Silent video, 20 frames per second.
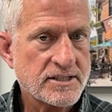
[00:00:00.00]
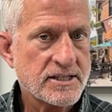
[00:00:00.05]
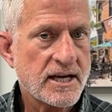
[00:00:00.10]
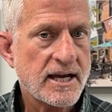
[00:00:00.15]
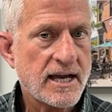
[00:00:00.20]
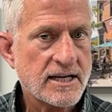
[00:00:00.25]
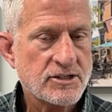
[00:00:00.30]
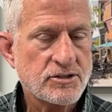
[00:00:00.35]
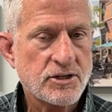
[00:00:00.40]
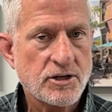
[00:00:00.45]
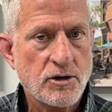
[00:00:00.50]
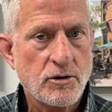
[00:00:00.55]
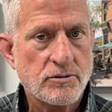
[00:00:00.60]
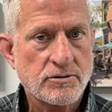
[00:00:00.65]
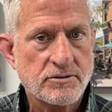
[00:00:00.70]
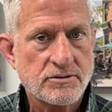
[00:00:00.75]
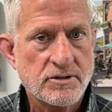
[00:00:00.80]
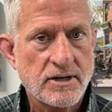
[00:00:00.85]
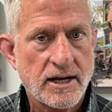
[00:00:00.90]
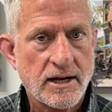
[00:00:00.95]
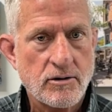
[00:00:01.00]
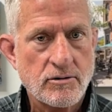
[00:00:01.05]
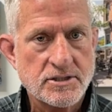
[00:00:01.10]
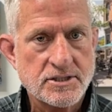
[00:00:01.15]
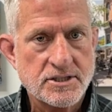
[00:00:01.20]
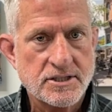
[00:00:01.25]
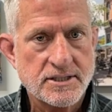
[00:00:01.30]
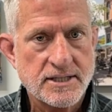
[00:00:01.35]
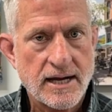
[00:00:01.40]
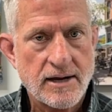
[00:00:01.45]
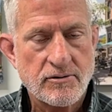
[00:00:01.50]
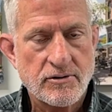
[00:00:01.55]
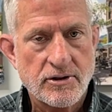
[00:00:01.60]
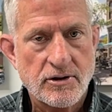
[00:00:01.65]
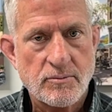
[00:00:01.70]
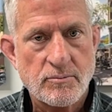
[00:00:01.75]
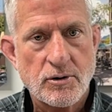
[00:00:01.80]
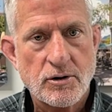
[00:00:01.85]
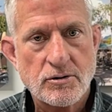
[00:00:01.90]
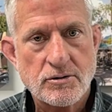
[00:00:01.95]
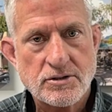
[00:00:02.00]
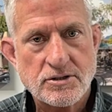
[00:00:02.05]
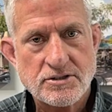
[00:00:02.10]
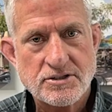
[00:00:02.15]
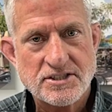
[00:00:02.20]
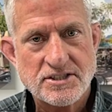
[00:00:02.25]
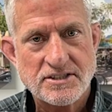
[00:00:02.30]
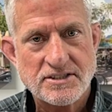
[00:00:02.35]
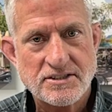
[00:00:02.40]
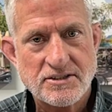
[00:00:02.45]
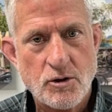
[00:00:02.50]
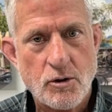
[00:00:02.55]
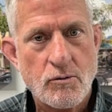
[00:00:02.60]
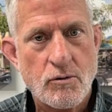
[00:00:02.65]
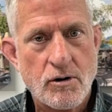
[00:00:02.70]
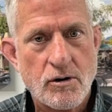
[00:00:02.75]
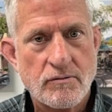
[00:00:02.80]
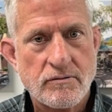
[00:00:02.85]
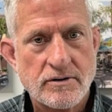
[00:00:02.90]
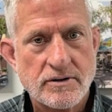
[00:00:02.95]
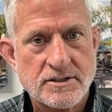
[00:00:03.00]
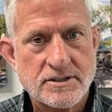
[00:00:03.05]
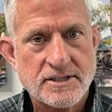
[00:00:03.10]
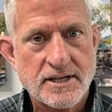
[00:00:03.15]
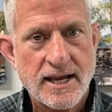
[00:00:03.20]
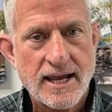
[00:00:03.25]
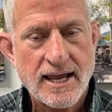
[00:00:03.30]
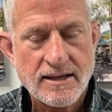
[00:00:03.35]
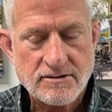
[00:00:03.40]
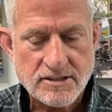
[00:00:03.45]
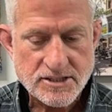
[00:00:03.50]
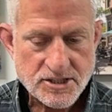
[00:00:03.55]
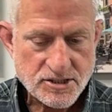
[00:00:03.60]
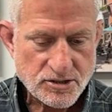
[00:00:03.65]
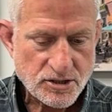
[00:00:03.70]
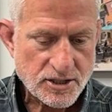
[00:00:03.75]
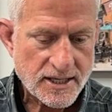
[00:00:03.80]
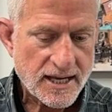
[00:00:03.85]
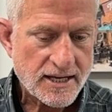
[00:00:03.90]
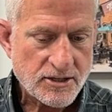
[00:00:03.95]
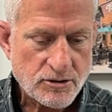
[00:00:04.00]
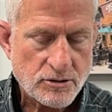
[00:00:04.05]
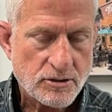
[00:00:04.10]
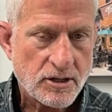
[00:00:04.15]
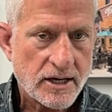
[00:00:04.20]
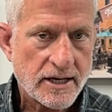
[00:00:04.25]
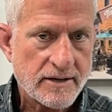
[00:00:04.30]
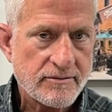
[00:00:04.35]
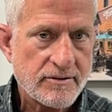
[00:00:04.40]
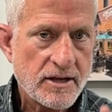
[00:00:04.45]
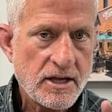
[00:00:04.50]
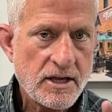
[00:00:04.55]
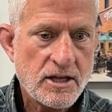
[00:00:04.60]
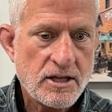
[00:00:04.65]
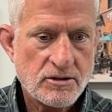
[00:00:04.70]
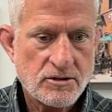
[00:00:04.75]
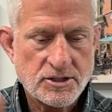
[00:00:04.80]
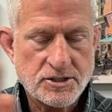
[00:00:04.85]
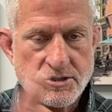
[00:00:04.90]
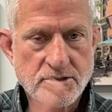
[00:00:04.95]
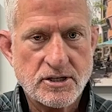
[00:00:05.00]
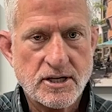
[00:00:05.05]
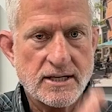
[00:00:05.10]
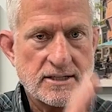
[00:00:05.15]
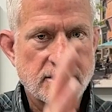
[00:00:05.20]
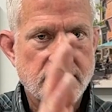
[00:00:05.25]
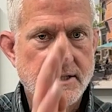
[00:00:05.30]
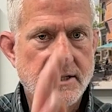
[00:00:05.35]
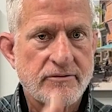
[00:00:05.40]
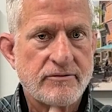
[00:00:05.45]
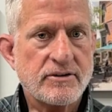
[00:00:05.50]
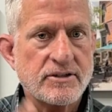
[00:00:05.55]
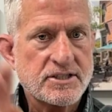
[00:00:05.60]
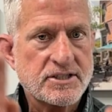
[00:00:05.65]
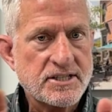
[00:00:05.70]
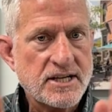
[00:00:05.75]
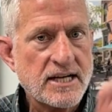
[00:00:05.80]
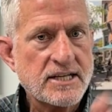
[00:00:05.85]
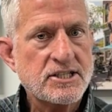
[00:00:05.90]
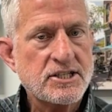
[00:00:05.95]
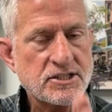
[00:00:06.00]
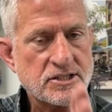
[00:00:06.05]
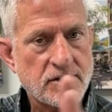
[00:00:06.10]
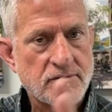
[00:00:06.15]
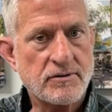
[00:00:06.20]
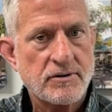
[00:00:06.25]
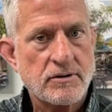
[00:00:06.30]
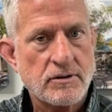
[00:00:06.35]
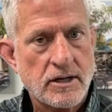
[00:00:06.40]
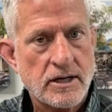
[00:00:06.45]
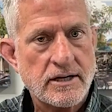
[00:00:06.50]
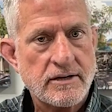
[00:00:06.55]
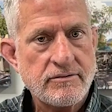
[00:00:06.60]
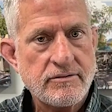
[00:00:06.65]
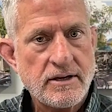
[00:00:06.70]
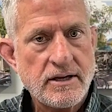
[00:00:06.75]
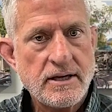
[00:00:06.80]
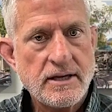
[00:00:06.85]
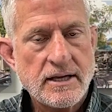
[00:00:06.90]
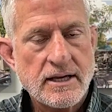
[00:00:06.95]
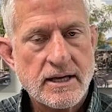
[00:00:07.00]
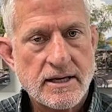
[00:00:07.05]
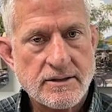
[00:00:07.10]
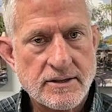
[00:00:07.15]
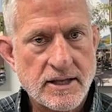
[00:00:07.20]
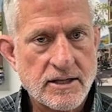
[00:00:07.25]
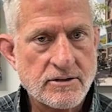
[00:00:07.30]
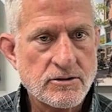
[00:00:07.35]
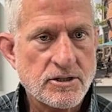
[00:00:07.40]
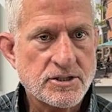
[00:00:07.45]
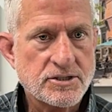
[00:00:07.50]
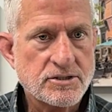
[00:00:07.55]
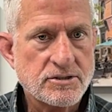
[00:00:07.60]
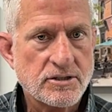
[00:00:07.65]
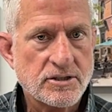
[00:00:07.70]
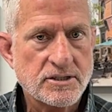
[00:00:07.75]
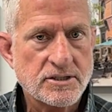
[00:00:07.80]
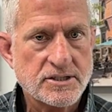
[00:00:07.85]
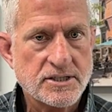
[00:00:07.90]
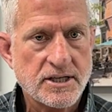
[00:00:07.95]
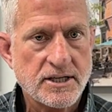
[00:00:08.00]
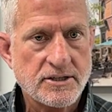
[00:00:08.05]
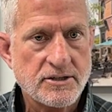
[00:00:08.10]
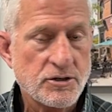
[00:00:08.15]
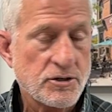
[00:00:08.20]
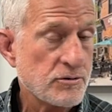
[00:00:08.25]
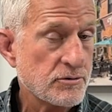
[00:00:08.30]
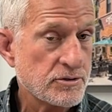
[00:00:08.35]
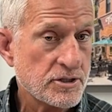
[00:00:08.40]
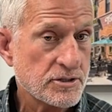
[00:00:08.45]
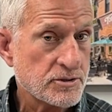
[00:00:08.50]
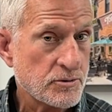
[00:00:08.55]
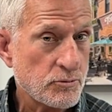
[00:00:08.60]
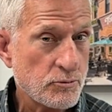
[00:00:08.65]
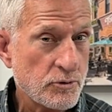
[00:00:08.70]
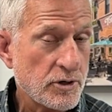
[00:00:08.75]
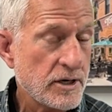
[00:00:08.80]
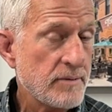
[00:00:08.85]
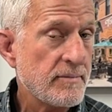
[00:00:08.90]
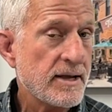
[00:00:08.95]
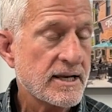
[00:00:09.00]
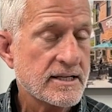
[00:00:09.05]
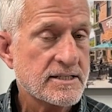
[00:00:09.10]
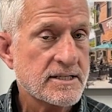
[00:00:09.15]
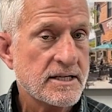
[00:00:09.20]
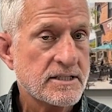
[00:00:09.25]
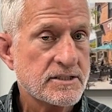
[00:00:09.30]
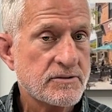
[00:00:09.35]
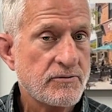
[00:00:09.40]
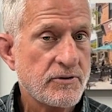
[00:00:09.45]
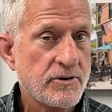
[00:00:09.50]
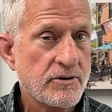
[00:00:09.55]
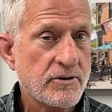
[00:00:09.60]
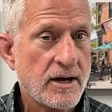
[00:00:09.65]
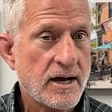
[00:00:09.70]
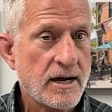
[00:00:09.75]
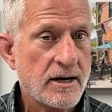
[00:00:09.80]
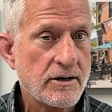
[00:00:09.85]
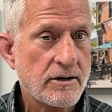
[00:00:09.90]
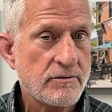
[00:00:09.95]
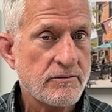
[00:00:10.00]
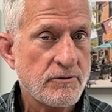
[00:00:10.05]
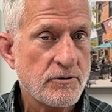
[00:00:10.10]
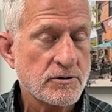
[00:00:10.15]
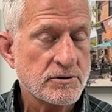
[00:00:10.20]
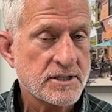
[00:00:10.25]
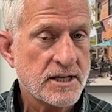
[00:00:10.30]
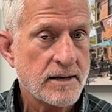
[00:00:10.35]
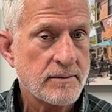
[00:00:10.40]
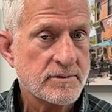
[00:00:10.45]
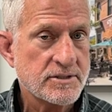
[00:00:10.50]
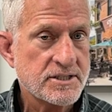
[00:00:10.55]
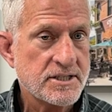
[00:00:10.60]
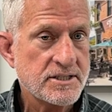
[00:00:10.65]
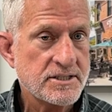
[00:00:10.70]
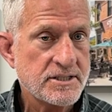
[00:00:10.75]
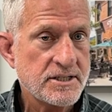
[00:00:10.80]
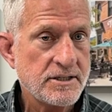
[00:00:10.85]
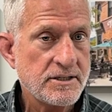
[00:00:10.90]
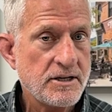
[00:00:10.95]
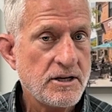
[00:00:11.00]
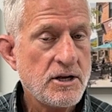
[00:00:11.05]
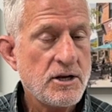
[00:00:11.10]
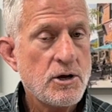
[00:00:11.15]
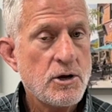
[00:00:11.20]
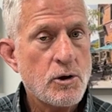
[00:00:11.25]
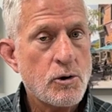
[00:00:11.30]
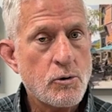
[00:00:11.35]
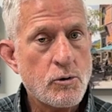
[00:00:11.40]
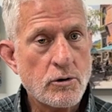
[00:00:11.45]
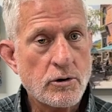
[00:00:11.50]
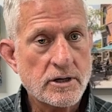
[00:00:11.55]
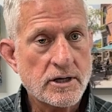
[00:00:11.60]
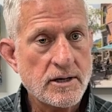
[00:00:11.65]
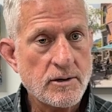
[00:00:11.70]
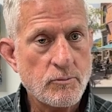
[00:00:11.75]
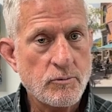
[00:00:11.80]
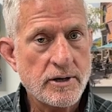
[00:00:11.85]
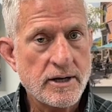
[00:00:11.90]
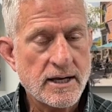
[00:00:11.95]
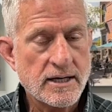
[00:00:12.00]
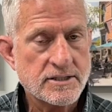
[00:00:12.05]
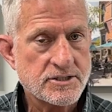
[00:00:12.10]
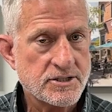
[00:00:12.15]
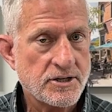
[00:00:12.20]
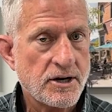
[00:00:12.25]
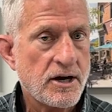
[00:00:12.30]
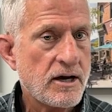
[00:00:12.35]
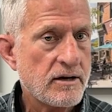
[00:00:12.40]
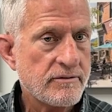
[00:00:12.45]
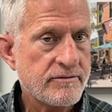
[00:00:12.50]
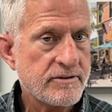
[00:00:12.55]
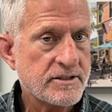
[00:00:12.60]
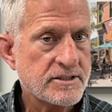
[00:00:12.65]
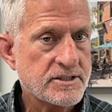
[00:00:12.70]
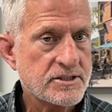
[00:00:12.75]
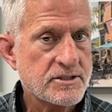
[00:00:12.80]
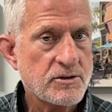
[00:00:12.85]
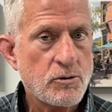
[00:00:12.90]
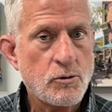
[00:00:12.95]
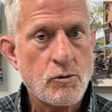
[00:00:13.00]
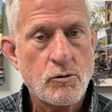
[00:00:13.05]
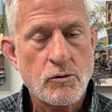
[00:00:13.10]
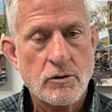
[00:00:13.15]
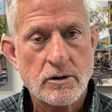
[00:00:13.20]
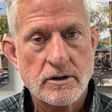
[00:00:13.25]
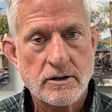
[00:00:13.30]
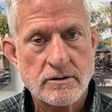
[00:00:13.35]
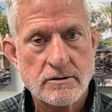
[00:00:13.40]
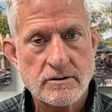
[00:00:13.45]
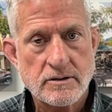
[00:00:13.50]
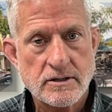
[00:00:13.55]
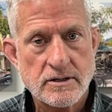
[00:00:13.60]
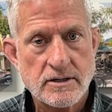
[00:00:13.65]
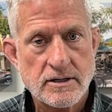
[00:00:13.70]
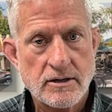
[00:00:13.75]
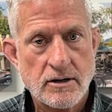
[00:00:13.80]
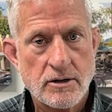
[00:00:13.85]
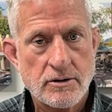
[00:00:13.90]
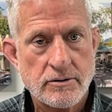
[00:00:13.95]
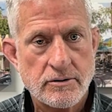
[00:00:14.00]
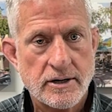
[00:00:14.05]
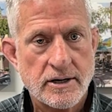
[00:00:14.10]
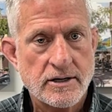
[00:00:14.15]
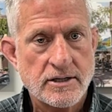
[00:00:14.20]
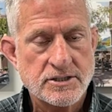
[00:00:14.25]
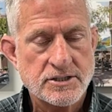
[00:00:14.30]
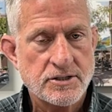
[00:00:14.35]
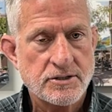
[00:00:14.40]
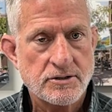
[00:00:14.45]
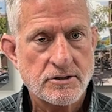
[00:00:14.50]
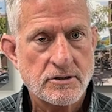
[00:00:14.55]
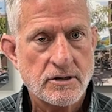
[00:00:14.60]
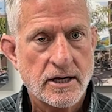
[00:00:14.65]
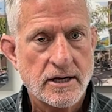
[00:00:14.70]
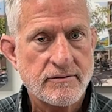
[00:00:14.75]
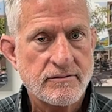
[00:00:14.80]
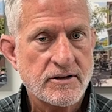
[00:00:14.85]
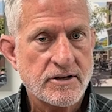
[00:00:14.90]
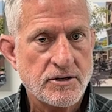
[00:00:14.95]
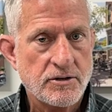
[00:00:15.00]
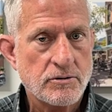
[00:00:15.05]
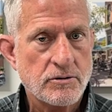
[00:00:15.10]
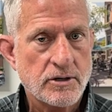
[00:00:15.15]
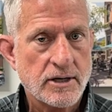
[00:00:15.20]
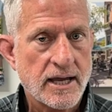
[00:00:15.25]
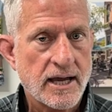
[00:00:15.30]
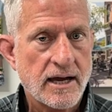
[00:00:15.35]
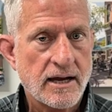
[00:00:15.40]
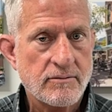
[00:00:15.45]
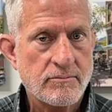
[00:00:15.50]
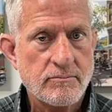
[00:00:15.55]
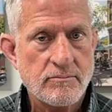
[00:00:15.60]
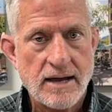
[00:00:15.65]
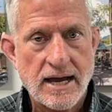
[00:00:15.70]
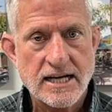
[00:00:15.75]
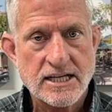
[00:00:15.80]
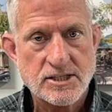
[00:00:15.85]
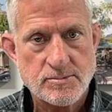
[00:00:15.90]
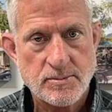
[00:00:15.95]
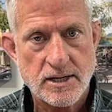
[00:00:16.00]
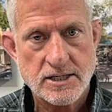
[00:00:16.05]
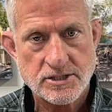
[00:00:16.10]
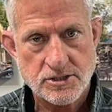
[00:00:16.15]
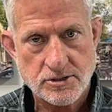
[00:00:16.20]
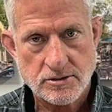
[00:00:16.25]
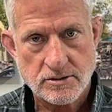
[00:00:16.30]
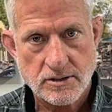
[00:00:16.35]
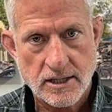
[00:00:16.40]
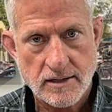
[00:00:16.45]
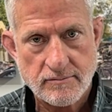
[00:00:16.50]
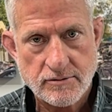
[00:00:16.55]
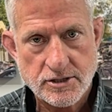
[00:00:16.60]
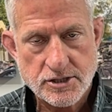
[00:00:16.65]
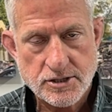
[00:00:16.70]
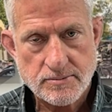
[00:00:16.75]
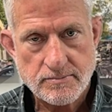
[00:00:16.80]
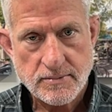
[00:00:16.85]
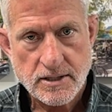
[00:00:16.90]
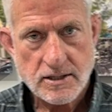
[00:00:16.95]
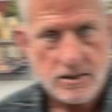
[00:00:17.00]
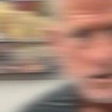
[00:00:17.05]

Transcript: things I always sit down with our brokers and go over and say, hey, let's look at your life. Let's look at the different sections of your life. And then let's look and see, does it really make sense for you to hire a full-time assistant? Or can we as an office or other areas in your life, can you look at maximizing your leverage?